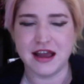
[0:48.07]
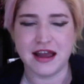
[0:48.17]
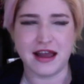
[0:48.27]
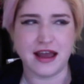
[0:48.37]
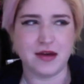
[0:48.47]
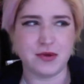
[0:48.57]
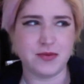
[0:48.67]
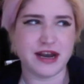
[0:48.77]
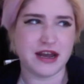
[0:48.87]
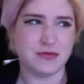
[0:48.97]
We
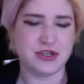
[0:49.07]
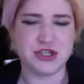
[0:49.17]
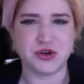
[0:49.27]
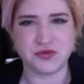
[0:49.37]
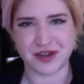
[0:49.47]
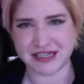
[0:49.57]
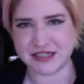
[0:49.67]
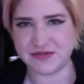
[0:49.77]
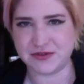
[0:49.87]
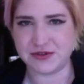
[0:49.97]
went out and we shot
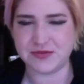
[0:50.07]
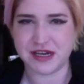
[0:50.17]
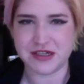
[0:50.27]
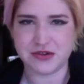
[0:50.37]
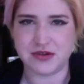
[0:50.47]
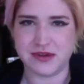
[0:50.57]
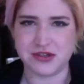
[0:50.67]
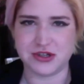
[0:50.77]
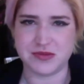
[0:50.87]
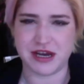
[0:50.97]
festivals, made
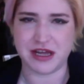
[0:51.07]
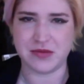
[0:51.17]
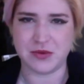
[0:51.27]
documentaries about them.